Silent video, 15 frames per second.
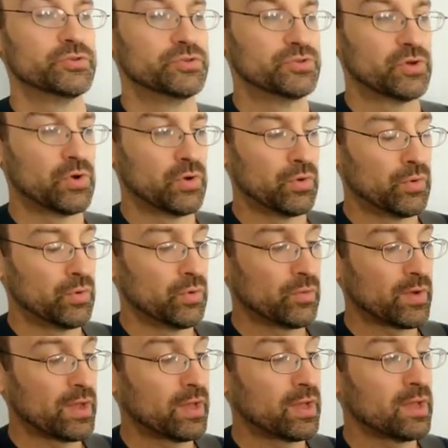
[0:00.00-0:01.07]
Do,
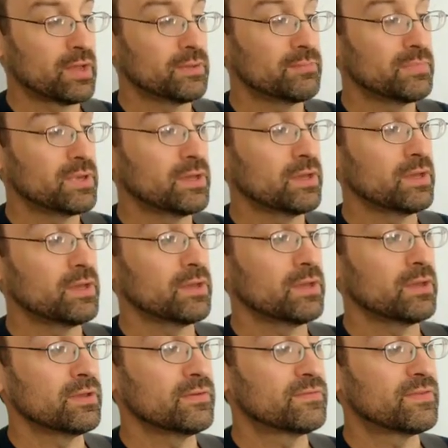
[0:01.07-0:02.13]
Re,
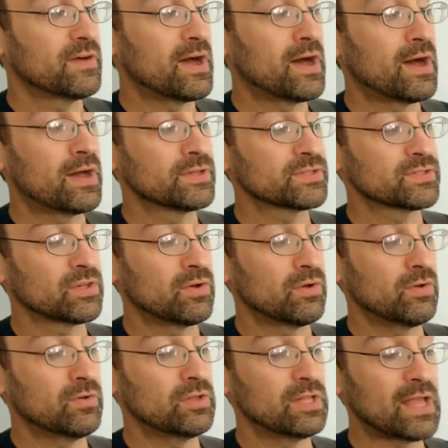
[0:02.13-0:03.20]
Mi, Fa,
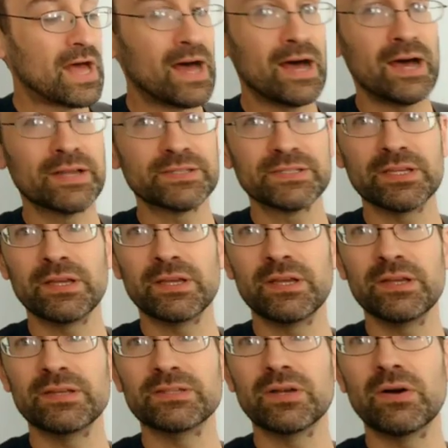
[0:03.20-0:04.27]
Sol, La,
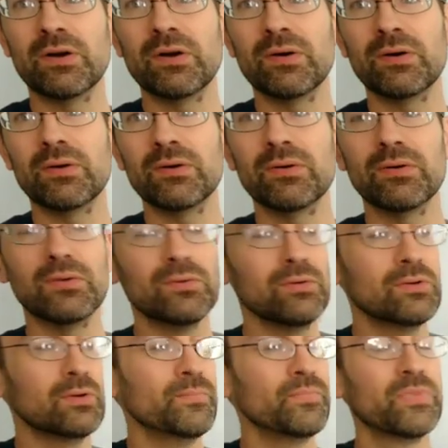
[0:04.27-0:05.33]
Ti,
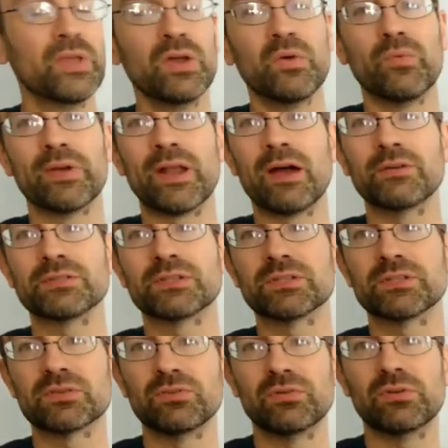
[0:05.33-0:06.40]
Do. When I was in
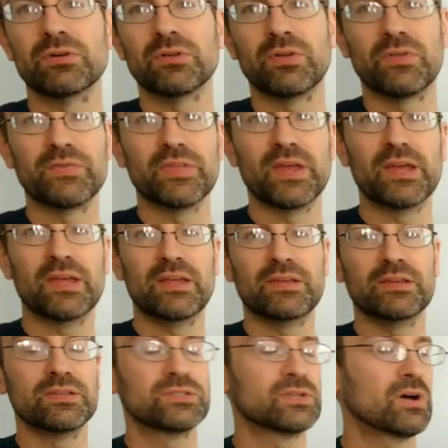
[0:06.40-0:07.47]
school,
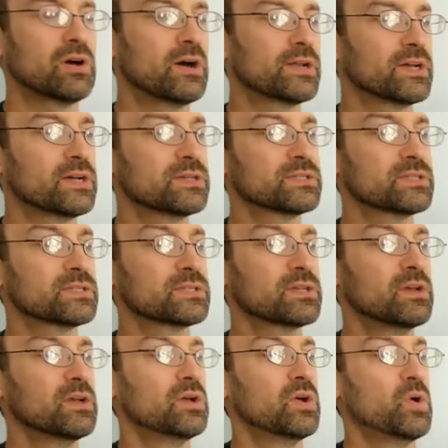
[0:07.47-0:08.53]
they taught us
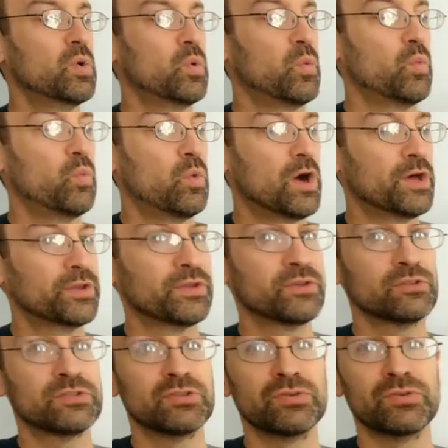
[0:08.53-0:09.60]

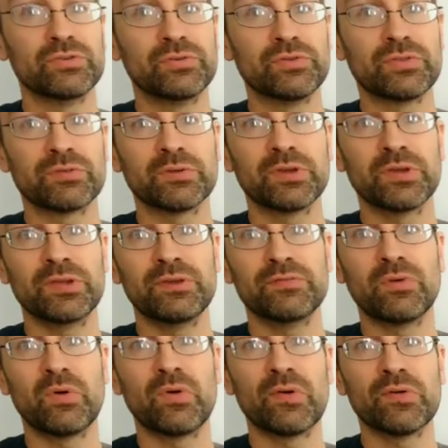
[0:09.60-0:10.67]
1, 2, 3,
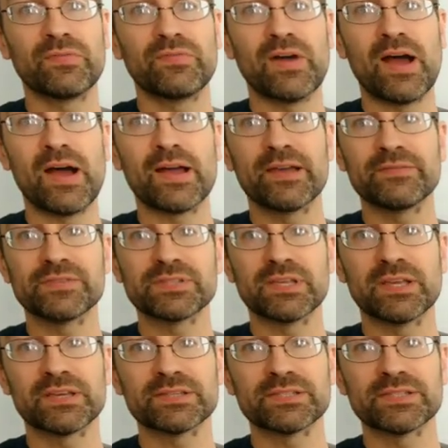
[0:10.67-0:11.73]
4, 5,
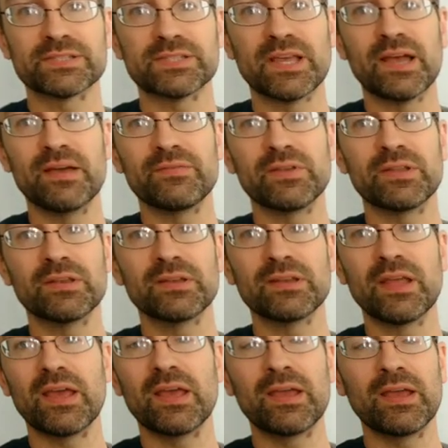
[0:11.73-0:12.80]
6,
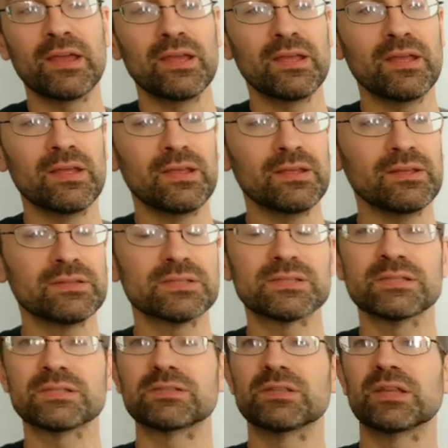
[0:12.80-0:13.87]
7, 8.
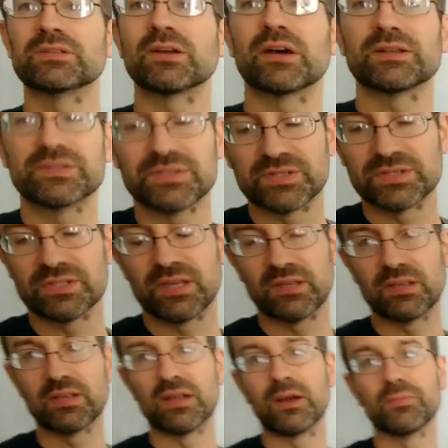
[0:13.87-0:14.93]
They taught us to
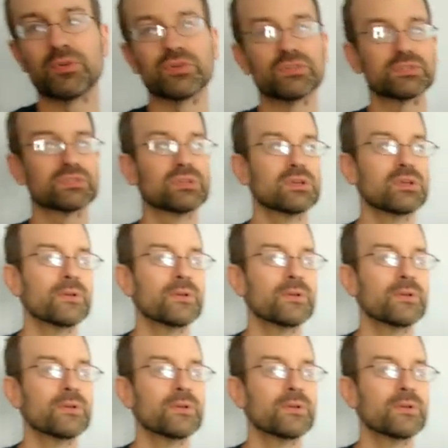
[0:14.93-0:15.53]
sing the numbers.